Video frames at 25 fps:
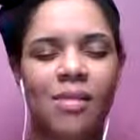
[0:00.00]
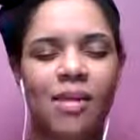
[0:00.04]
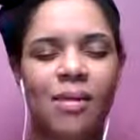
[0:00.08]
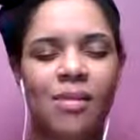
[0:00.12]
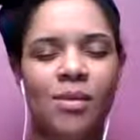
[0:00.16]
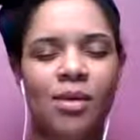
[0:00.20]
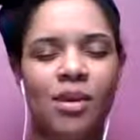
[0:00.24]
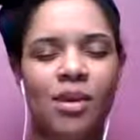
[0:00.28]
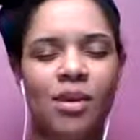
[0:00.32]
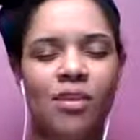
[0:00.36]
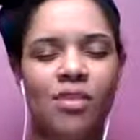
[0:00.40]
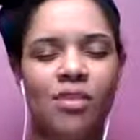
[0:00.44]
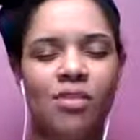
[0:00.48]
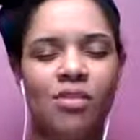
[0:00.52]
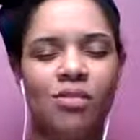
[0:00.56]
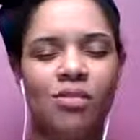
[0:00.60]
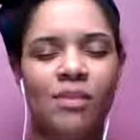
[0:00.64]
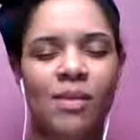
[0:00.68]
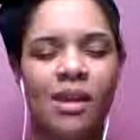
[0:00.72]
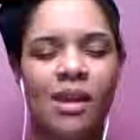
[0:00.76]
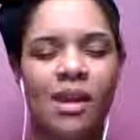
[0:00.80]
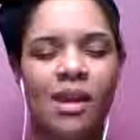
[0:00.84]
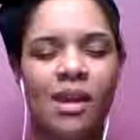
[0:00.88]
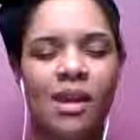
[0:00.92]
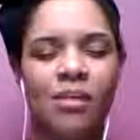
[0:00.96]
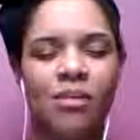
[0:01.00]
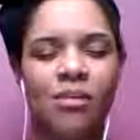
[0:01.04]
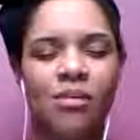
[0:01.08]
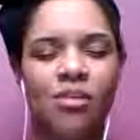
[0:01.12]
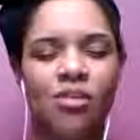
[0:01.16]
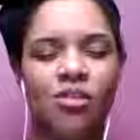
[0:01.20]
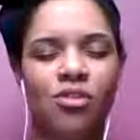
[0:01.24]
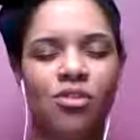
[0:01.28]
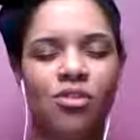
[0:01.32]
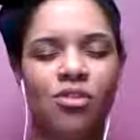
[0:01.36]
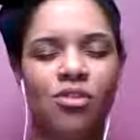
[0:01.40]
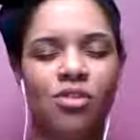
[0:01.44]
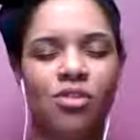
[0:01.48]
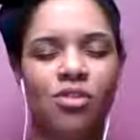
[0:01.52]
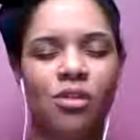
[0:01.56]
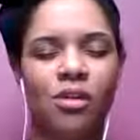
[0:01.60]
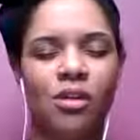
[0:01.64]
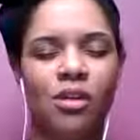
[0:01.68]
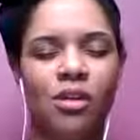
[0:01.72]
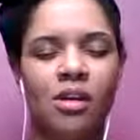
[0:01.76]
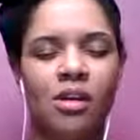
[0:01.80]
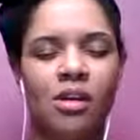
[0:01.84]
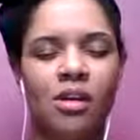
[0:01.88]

Maybe those might come through